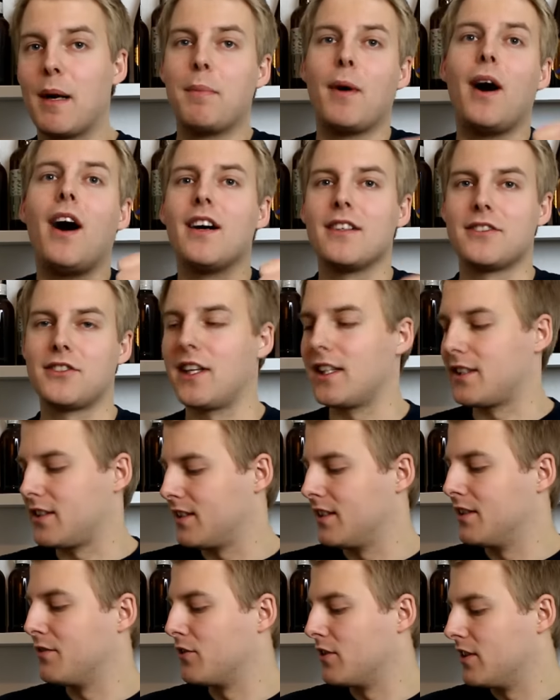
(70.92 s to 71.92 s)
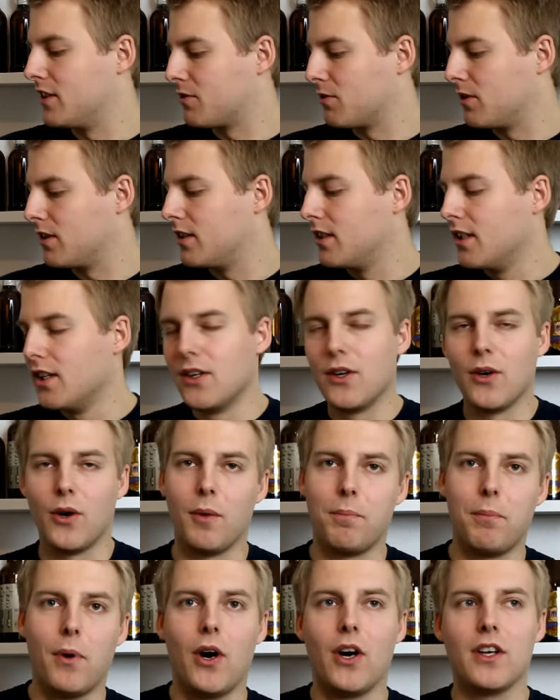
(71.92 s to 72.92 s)
my boss actually for this one,
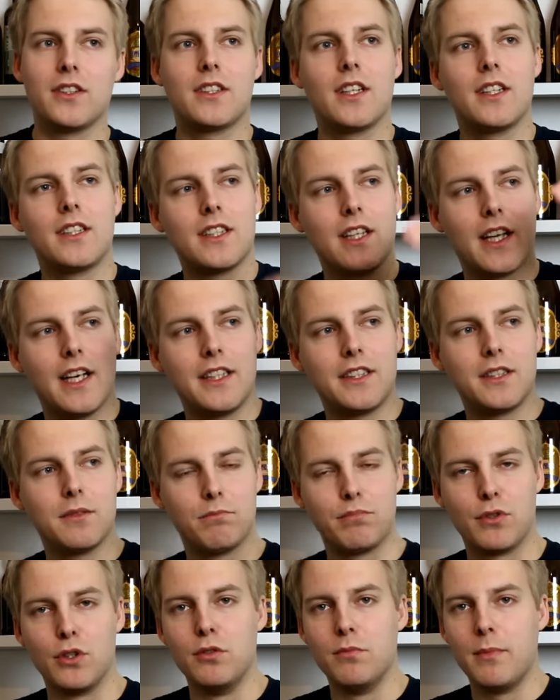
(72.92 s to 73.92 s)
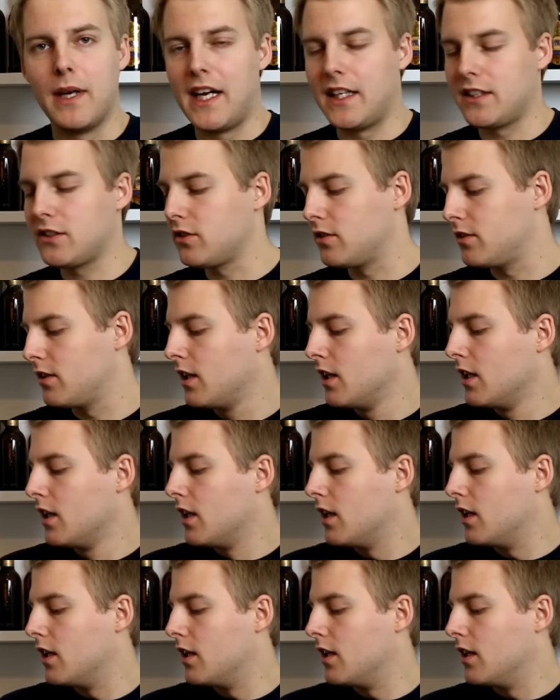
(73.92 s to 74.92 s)
Well, boss slash brewmaster
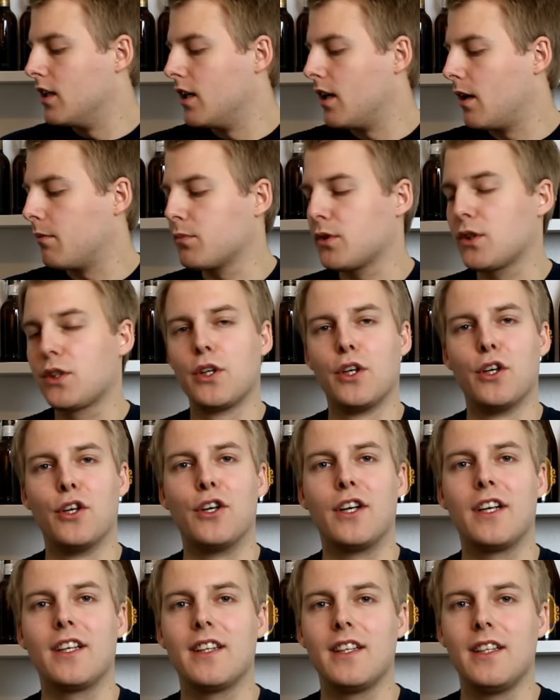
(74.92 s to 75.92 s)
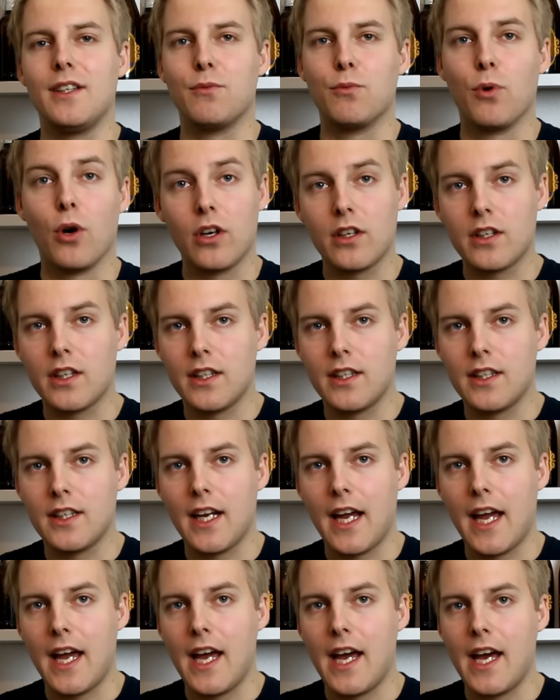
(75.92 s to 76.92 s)
uh, I'm currently
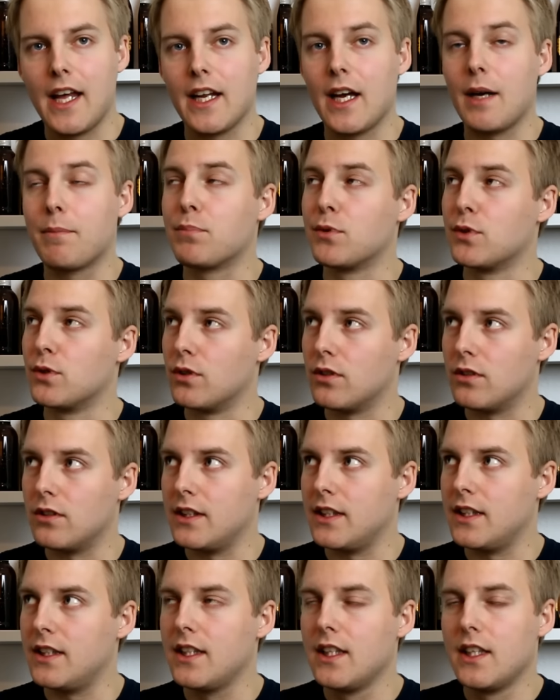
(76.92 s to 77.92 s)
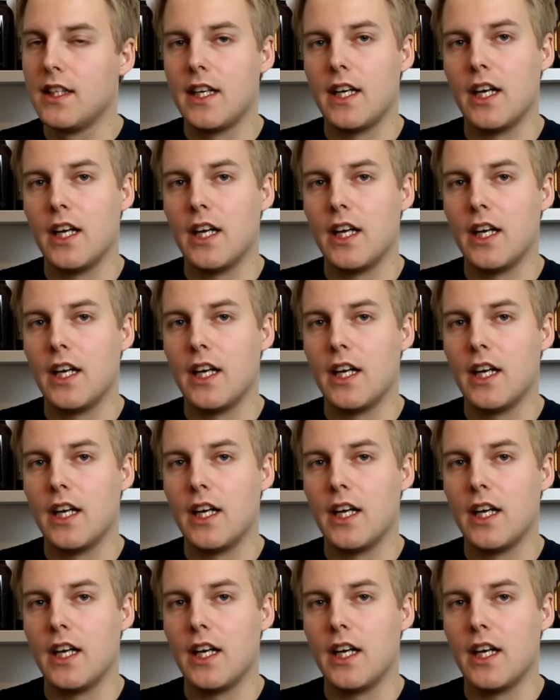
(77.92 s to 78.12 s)
working at a brewery,